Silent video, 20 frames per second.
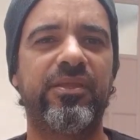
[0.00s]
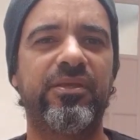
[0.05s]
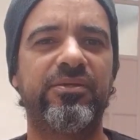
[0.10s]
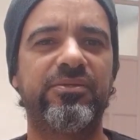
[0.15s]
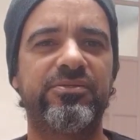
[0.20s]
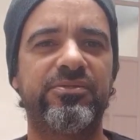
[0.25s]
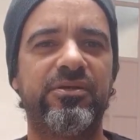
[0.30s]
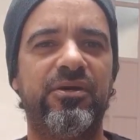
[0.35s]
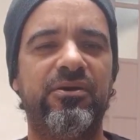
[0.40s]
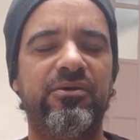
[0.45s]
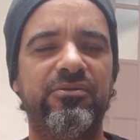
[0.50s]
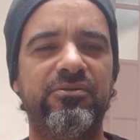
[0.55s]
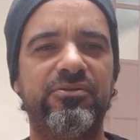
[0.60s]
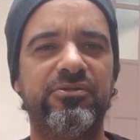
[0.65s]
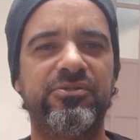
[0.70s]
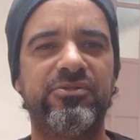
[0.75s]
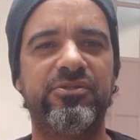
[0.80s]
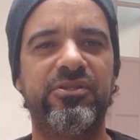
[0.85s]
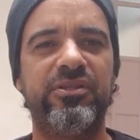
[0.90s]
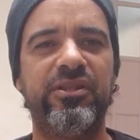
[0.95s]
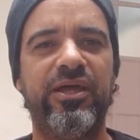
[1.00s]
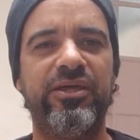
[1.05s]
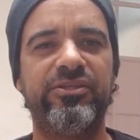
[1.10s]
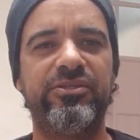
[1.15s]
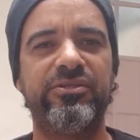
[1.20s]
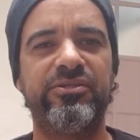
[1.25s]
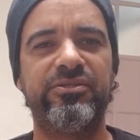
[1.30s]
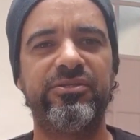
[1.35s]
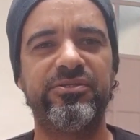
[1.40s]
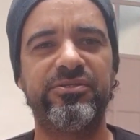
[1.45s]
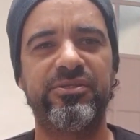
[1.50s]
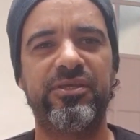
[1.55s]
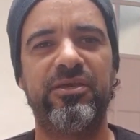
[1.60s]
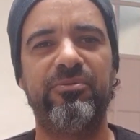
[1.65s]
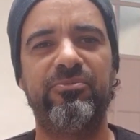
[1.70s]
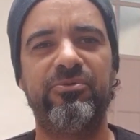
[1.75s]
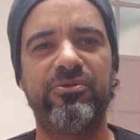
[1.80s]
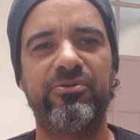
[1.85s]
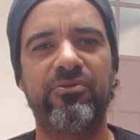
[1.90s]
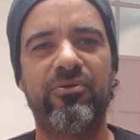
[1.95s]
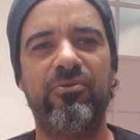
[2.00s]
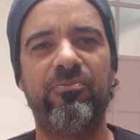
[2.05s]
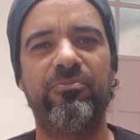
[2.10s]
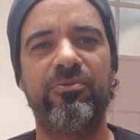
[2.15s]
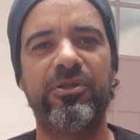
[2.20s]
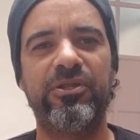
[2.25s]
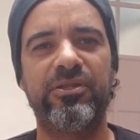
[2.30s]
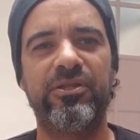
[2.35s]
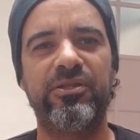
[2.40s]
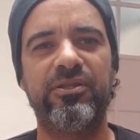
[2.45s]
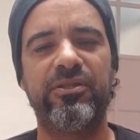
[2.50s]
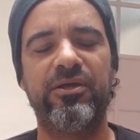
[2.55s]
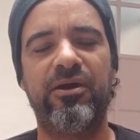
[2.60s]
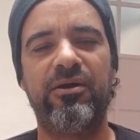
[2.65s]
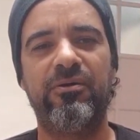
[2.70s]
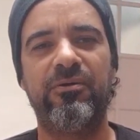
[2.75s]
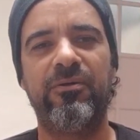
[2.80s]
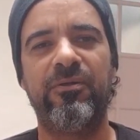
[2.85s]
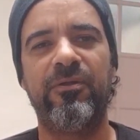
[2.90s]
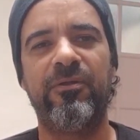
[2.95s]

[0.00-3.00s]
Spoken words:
The sound is letting this camera completely down.